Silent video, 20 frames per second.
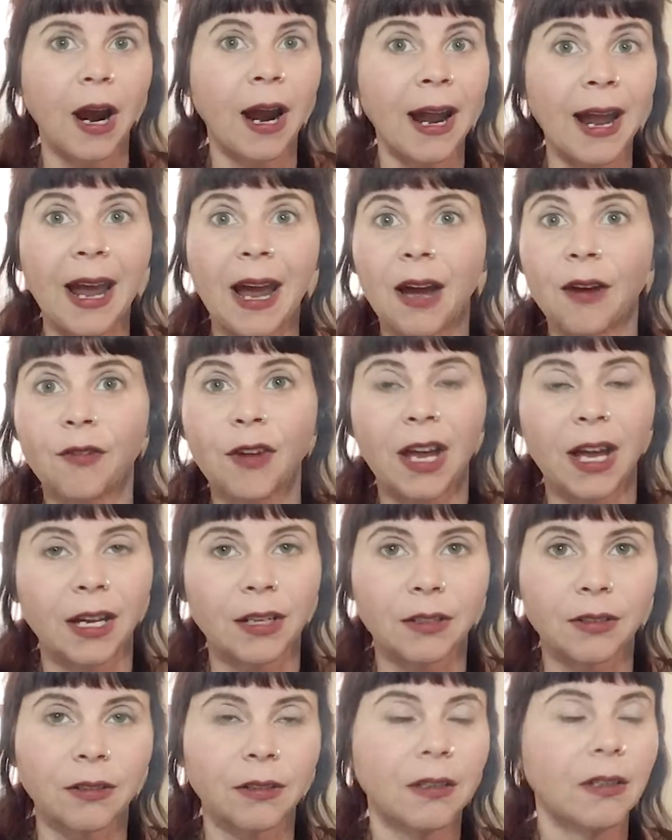I have
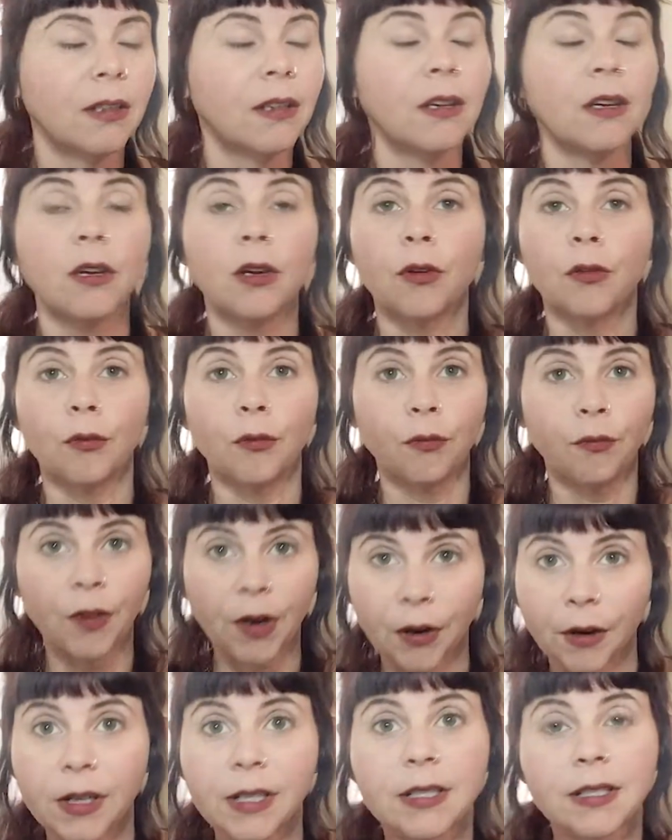had
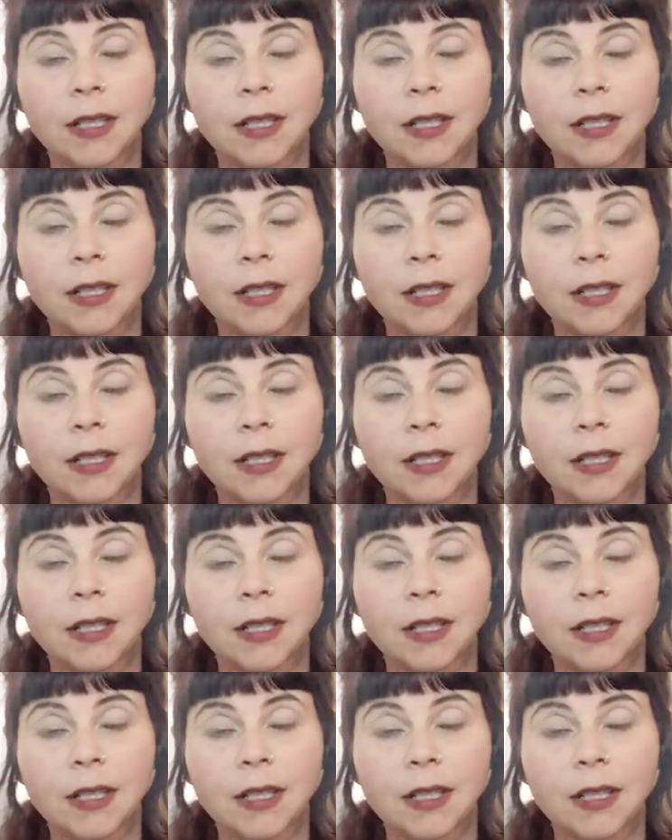very